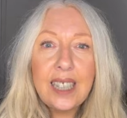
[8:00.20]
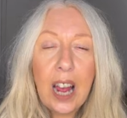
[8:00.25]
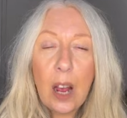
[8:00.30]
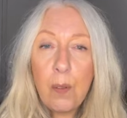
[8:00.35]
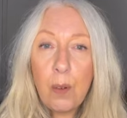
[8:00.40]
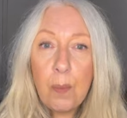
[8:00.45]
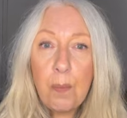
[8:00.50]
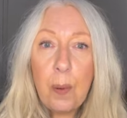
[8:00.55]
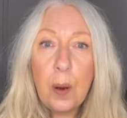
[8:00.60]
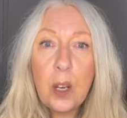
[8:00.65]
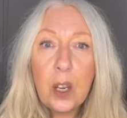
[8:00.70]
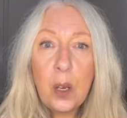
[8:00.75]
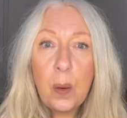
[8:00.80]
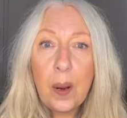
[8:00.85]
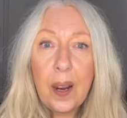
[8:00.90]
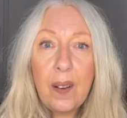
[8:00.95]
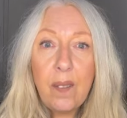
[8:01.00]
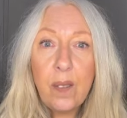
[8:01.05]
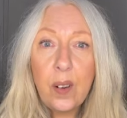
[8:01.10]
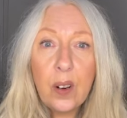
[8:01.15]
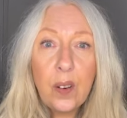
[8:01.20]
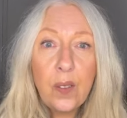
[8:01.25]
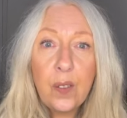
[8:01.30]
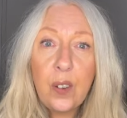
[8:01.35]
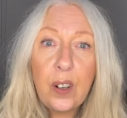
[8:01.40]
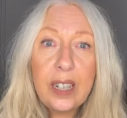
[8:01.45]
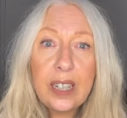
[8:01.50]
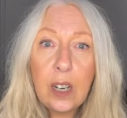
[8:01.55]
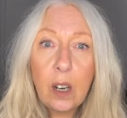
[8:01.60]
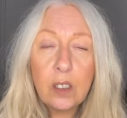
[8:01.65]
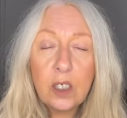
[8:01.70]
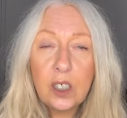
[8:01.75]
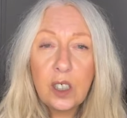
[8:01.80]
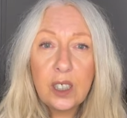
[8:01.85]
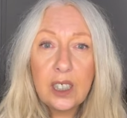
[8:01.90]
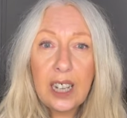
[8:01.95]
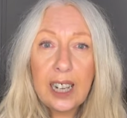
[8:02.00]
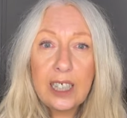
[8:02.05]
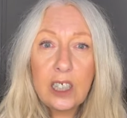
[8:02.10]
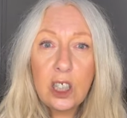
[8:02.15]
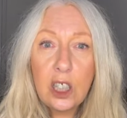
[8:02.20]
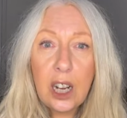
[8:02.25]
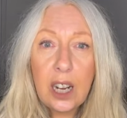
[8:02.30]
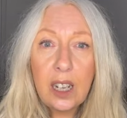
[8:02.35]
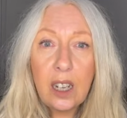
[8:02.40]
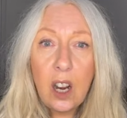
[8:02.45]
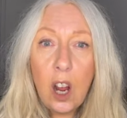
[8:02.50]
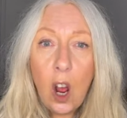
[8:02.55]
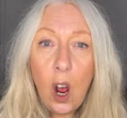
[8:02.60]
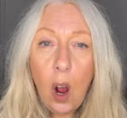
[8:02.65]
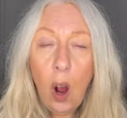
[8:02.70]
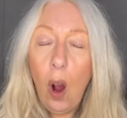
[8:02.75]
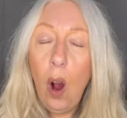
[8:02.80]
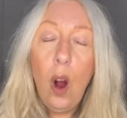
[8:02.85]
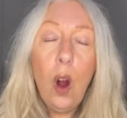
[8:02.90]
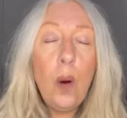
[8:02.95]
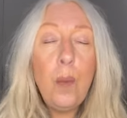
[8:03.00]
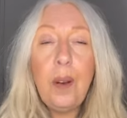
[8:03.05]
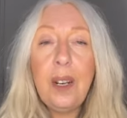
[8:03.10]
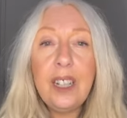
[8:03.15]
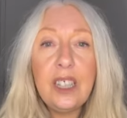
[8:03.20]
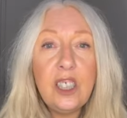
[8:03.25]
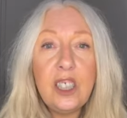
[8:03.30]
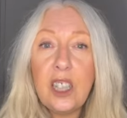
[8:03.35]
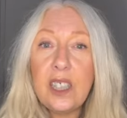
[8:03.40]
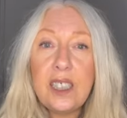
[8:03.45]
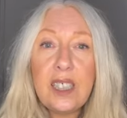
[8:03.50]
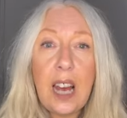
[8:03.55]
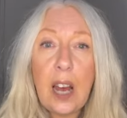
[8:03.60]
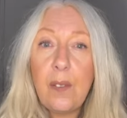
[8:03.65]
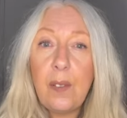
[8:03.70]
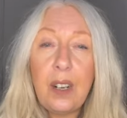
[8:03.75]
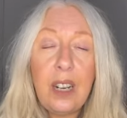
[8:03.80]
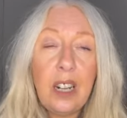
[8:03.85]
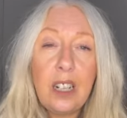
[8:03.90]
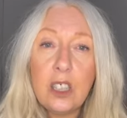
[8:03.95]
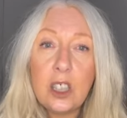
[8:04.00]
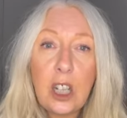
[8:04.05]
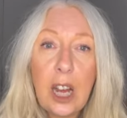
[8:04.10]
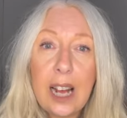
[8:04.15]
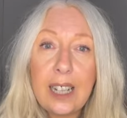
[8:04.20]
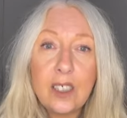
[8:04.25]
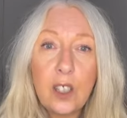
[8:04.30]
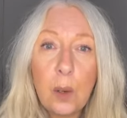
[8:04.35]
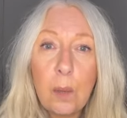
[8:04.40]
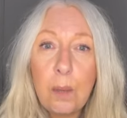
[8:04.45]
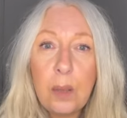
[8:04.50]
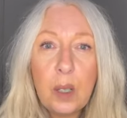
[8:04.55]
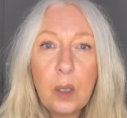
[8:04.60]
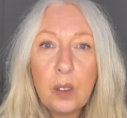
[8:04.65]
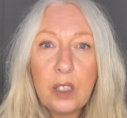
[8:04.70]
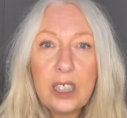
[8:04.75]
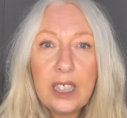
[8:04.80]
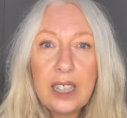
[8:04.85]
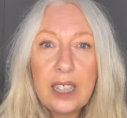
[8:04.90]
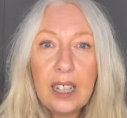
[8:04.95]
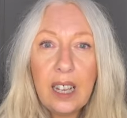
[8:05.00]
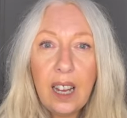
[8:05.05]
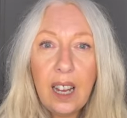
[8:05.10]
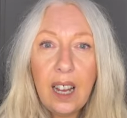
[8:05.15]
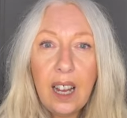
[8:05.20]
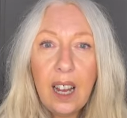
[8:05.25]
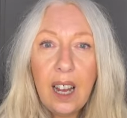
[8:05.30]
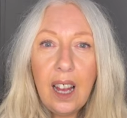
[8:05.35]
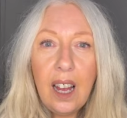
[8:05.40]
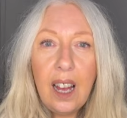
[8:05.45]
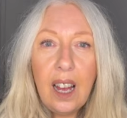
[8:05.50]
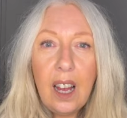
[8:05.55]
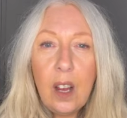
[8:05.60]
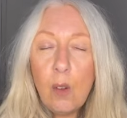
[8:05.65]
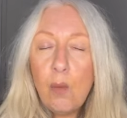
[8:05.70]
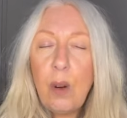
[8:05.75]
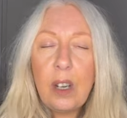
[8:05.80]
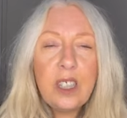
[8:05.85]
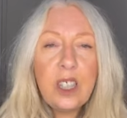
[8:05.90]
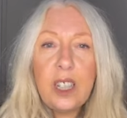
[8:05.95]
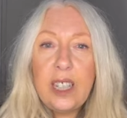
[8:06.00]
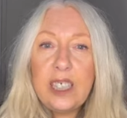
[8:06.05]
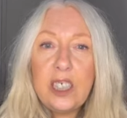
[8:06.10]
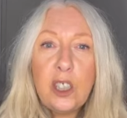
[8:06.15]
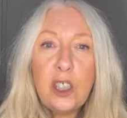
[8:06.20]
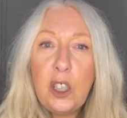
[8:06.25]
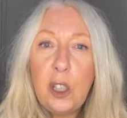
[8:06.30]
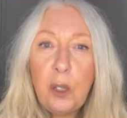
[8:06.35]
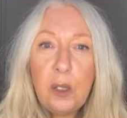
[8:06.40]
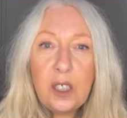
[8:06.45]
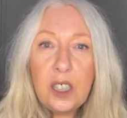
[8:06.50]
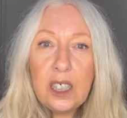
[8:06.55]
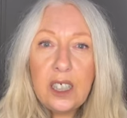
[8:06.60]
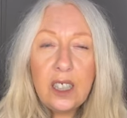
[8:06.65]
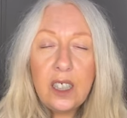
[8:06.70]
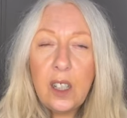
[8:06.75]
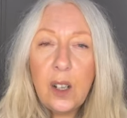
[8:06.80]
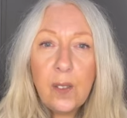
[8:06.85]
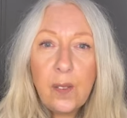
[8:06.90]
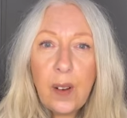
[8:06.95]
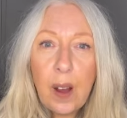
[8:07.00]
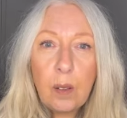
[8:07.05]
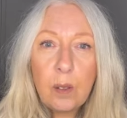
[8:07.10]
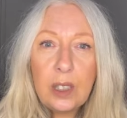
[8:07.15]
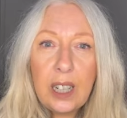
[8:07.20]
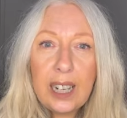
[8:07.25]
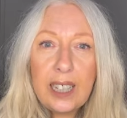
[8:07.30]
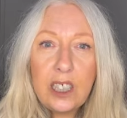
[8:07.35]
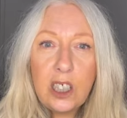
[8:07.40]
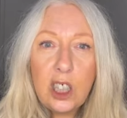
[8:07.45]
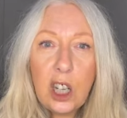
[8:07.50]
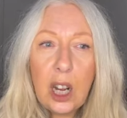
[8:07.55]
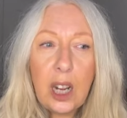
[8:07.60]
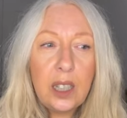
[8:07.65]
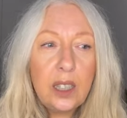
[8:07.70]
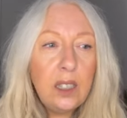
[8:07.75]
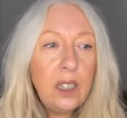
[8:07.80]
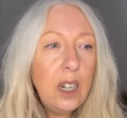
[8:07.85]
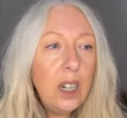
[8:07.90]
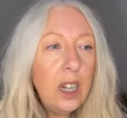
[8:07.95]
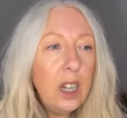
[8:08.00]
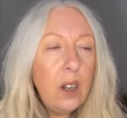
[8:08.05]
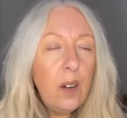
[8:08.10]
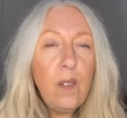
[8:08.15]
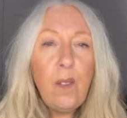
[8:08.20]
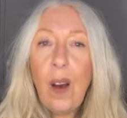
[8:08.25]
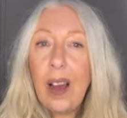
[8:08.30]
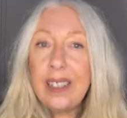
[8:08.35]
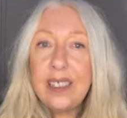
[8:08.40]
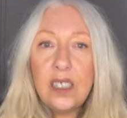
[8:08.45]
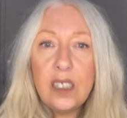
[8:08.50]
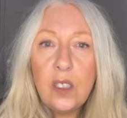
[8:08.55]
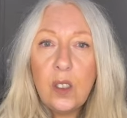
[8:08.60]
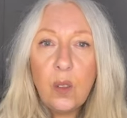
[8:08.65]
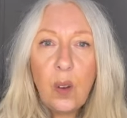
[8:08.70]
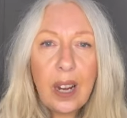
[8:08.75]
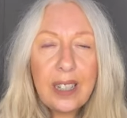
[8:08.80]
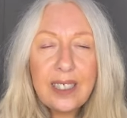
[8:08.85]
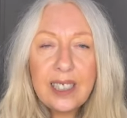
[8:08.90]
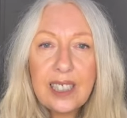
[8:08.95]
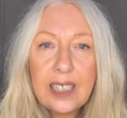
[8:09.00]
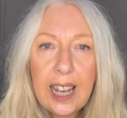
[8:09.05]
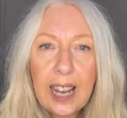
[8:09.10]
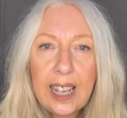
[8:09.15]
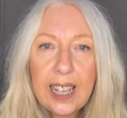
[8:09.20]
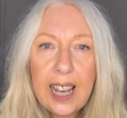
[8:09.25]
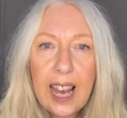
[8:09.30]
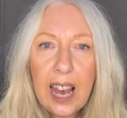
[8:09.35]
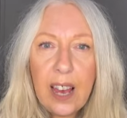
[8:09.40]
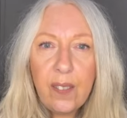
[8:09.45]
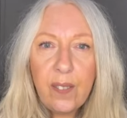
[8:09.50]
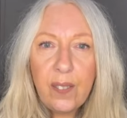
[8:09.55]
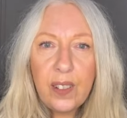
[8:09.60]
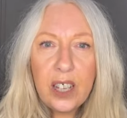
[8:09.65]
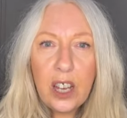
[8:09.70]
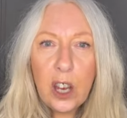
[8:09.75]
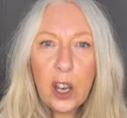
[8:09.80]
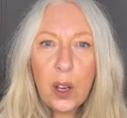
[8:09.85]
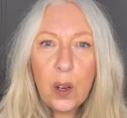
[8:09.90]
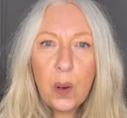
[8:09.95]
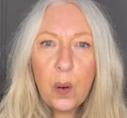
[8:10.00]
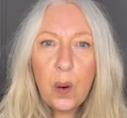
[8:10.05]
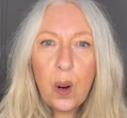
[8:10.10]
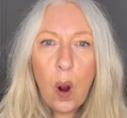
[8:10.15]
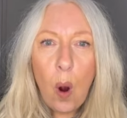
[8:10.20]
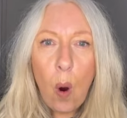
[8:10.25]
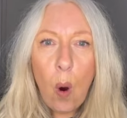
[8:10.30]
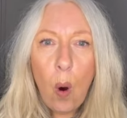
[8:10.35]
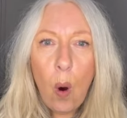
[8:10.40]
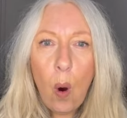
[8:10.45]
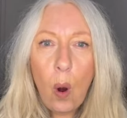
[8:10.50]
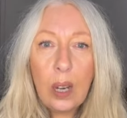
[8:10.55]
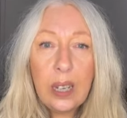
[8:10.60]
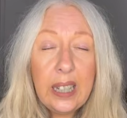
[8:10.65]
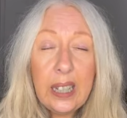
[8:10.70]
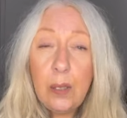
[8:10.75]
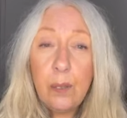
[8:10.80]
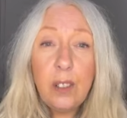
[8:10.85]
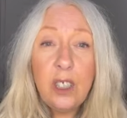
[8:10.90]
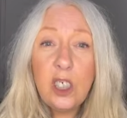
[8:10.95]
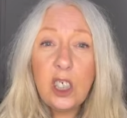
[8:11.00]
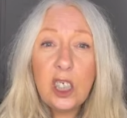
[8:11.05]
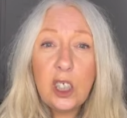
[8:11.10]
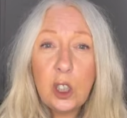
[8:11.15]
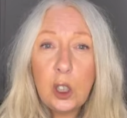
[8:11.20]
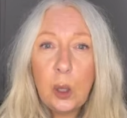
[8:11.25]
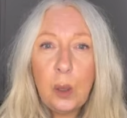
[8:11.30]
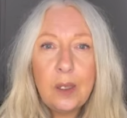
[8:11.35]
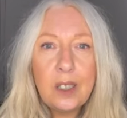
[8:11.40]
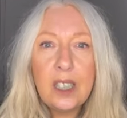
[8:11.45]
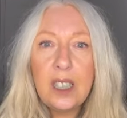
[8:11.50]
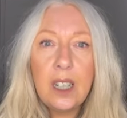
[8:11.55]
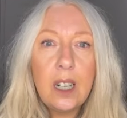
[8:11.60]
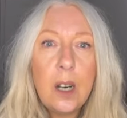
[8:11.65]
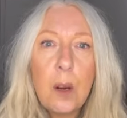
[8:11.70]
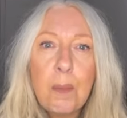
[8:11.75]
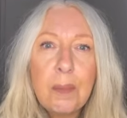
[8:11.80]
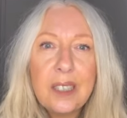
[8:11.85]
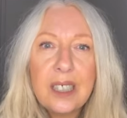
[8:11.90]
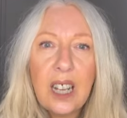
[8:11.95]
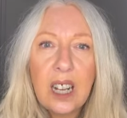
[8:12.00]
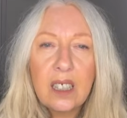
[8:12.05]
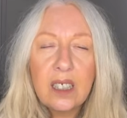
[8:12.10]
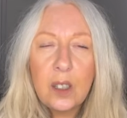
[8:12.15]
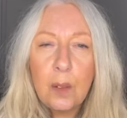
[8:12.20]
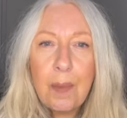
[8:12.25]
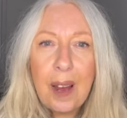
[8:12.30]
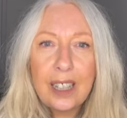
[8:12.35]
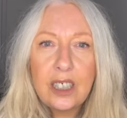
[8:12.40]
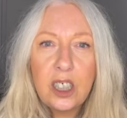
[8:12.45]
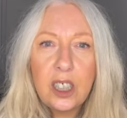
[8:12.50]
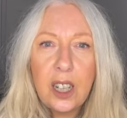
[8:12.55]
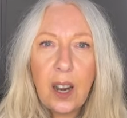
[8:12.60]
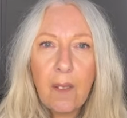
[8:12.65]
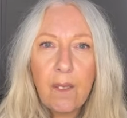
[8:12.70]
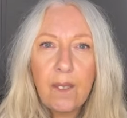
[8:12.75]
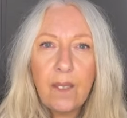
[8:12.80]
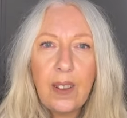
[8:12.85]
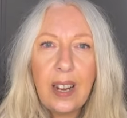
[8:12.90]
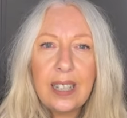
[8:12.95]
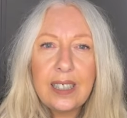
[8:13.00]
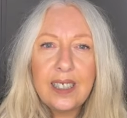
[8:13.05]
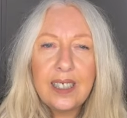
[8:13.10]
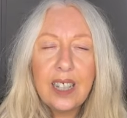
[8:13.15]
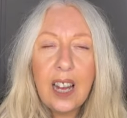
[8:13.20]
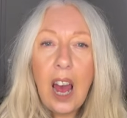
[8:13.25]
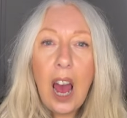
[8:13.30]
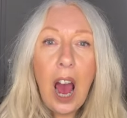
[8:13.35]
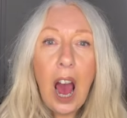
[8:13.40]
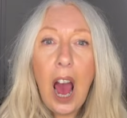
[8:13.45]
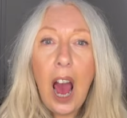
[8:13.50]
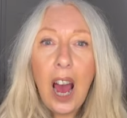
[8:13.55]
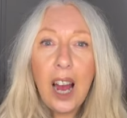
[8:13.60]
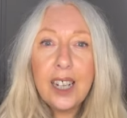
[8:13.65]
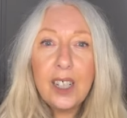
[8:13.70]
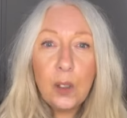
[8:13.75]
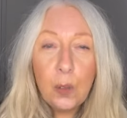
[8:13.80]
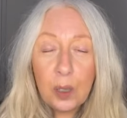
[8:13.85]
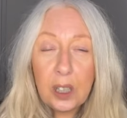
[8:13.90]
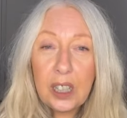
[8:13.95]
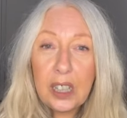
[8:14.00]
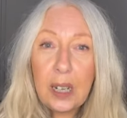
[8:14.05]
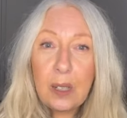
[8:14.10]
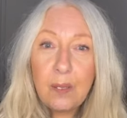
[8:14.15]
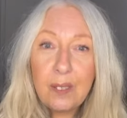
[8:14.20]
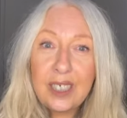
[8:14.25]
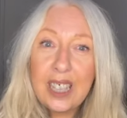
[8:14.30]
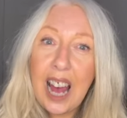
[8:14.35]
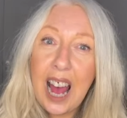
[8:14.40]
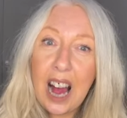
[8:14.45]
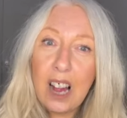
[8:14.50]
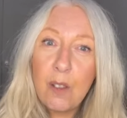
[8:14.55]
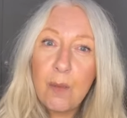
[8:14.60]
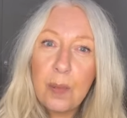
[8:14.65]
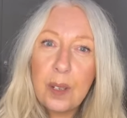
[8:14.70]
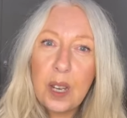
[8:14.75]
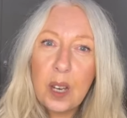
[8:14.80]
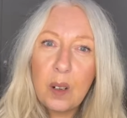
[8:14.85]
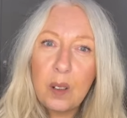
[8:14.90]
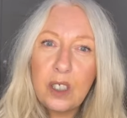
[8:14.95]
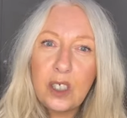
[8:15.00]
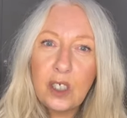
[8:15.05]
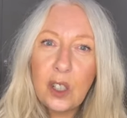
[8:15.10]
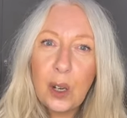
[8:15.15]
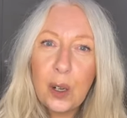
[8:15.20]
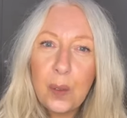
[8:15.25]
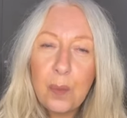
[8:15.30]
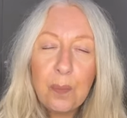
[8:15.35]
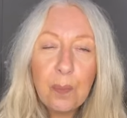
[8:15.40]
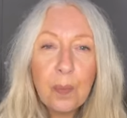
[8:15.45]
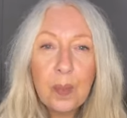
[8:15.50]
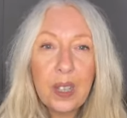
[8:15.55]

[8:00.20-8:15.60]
I will book you in for a free consultation. Or we can just have a little chat on beauty. Whether it's choosing a new foundation, finding the right skincare for you, or even just choosing a lipstick to match an outfit. I would love to help you. So